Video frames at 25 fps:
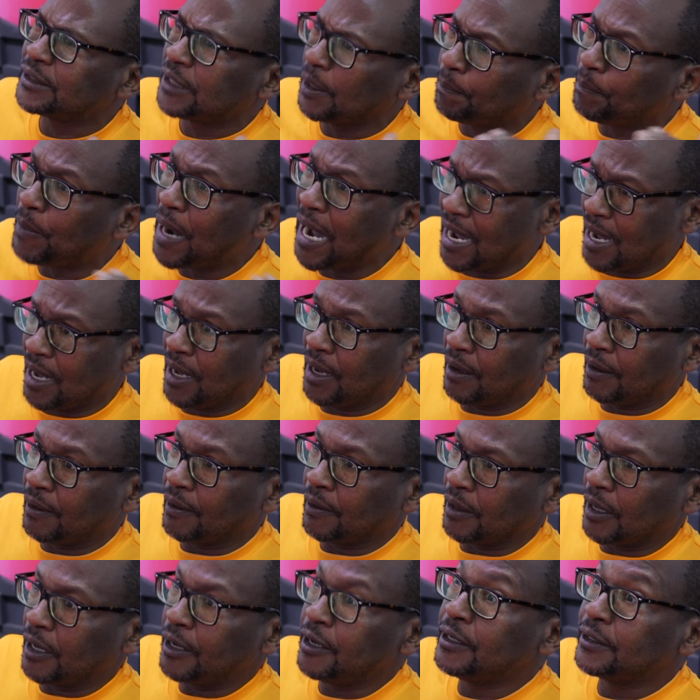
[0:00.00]
the bar
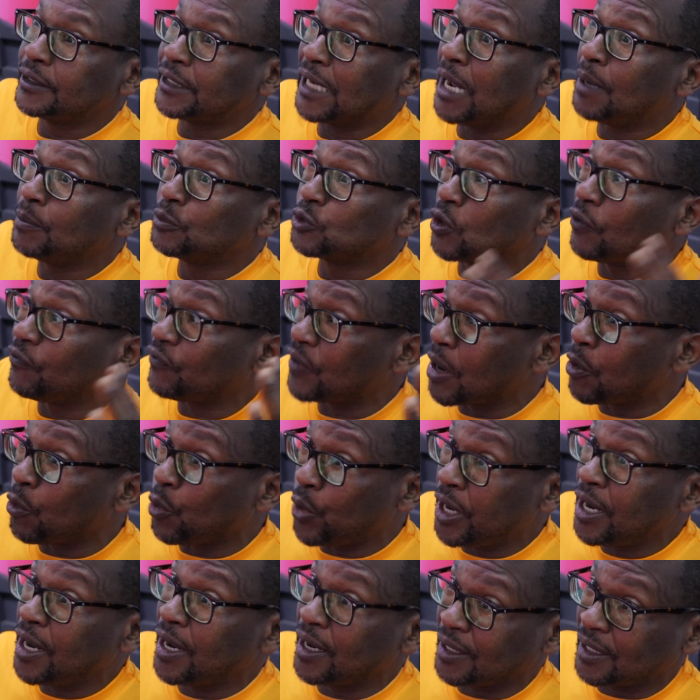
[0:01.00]
in terms of
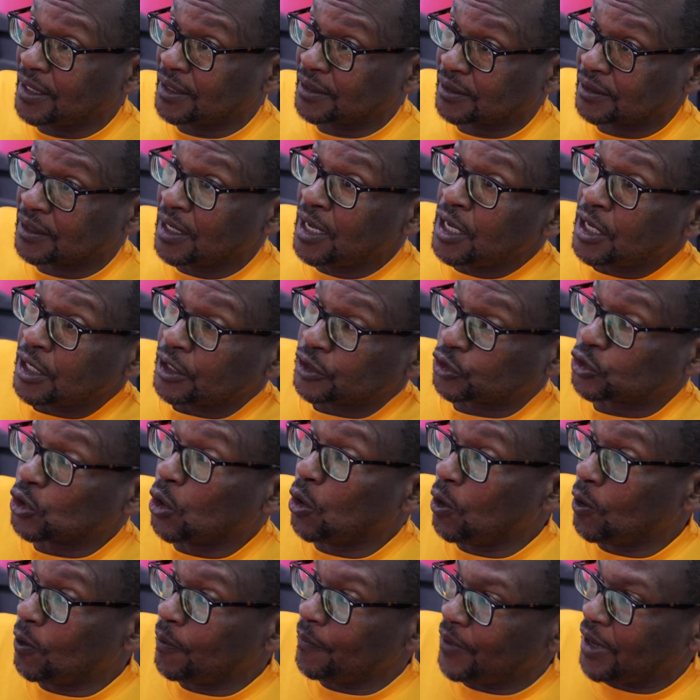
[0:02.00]
awareness.
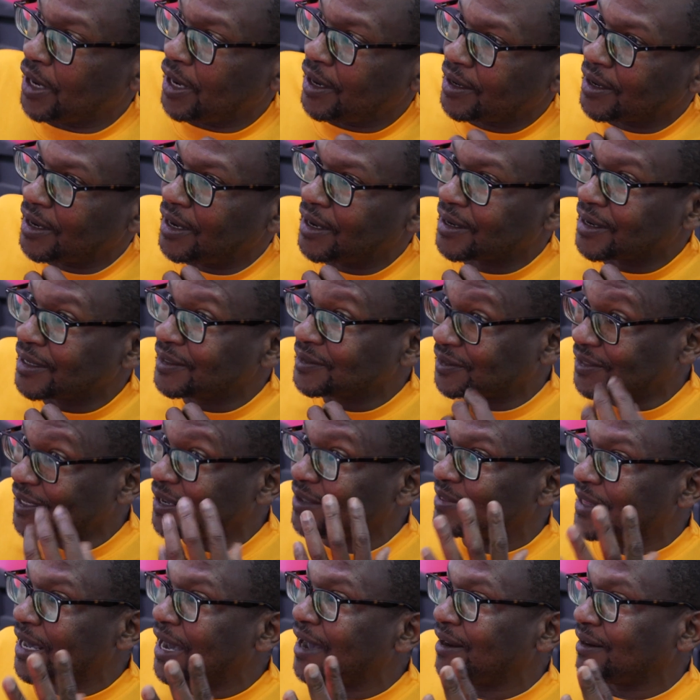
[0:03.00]
So I can say
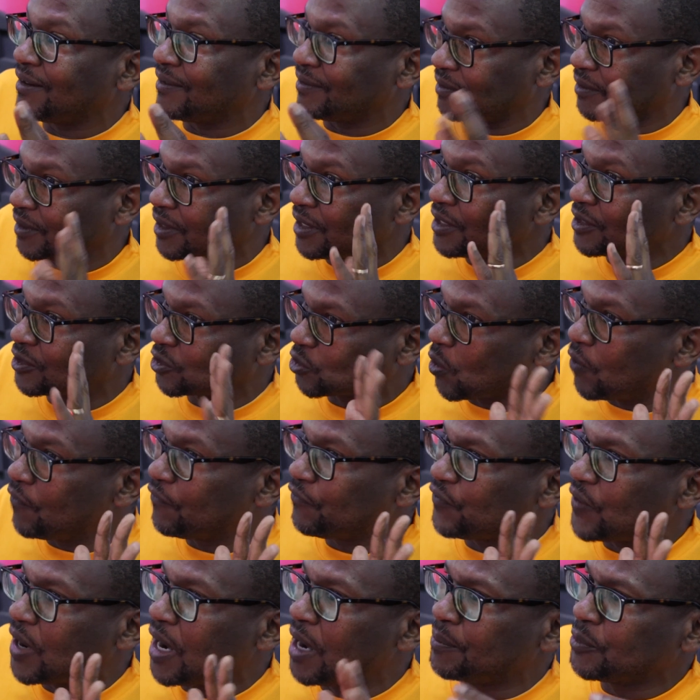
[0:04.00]
that he's
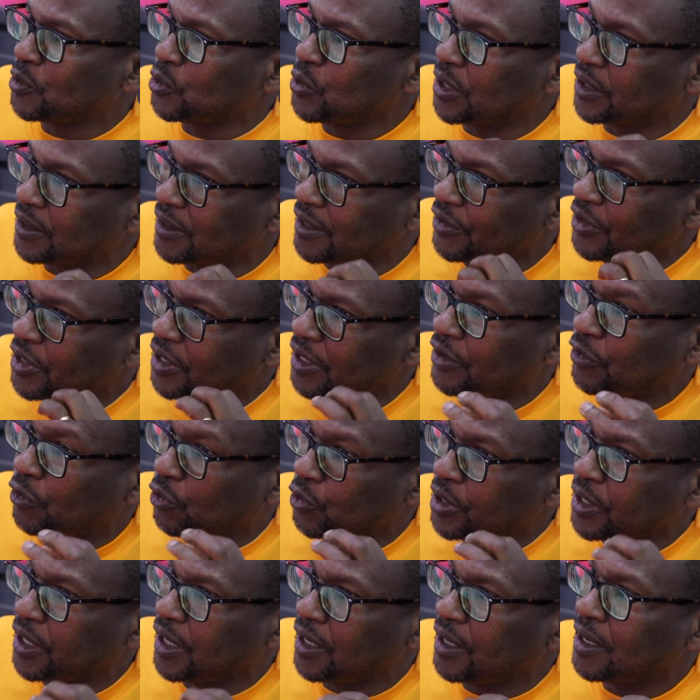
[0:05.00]
confirmed. We're really,
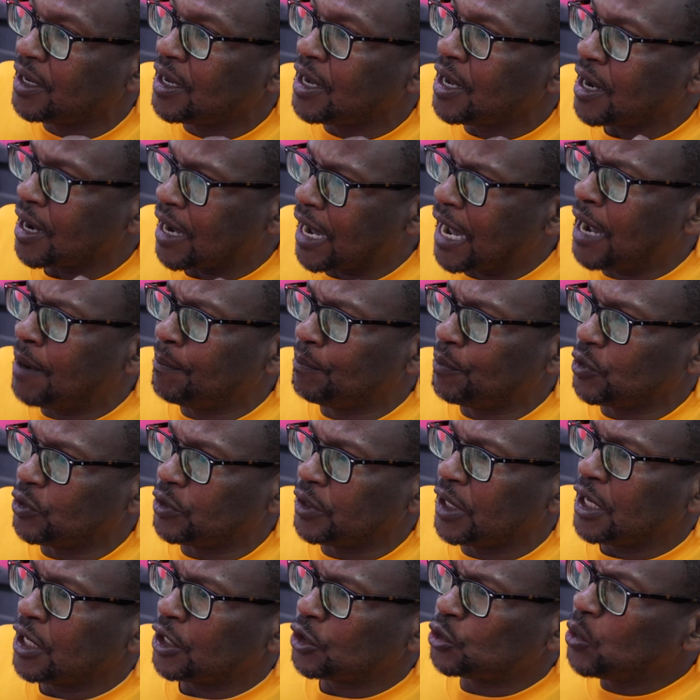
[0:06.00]
really humbled
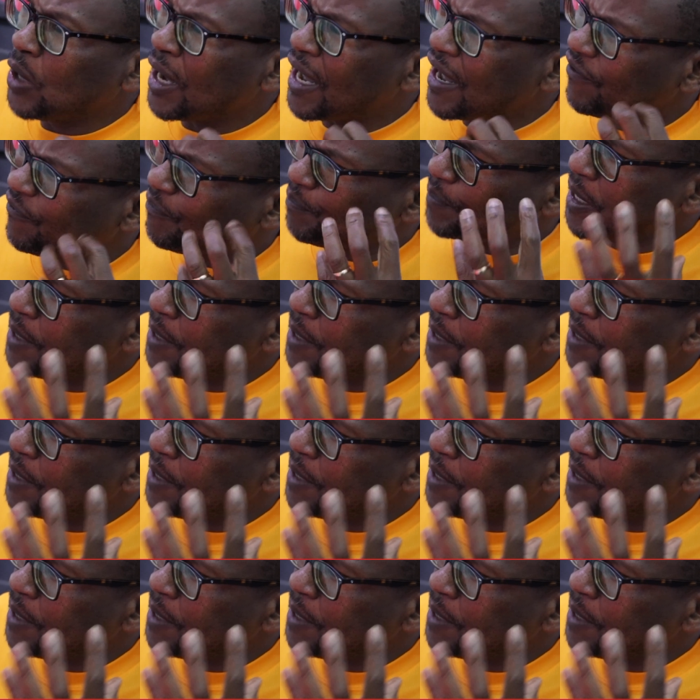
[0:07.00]
to have